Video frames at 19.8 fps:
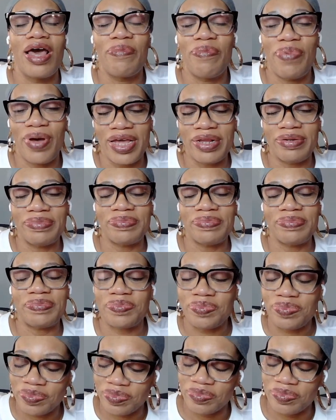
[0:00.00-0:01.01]
but
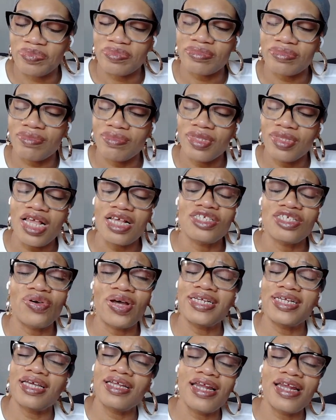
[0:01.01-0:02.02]
so
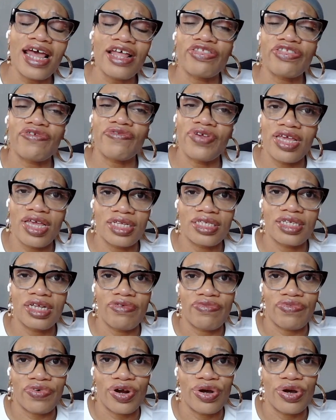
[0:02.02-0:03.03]
I did that three years in
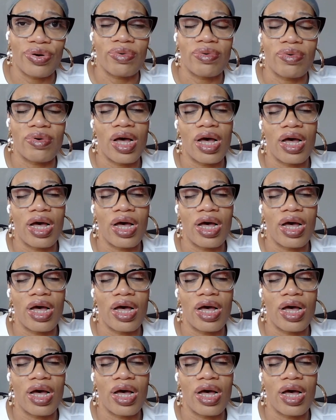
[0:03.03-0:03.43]
a row.